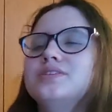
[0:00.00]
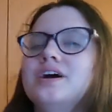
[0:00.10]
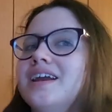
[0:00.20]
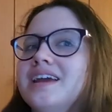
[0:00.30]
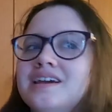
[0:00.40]

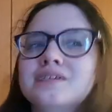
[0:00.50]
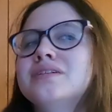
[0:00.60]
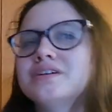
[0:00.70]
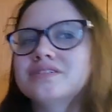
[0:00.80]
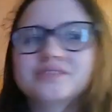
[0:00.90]
scotty
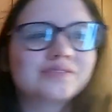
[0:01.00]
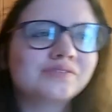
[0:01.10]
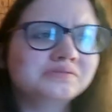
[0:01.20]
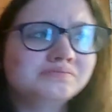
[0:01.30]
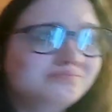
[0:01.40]

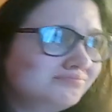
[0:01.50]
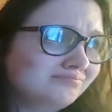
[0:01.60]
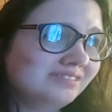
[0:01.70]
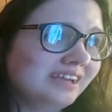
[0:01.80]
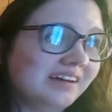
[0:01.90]
or
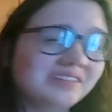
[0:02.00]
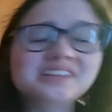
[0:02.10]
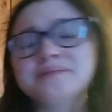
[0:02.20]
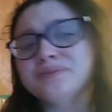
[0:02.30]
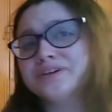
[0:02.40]
yeah
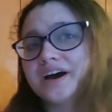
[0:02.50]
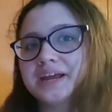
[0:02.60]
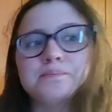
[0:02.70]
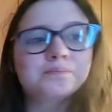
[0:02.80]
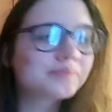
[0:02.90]
his name's scotty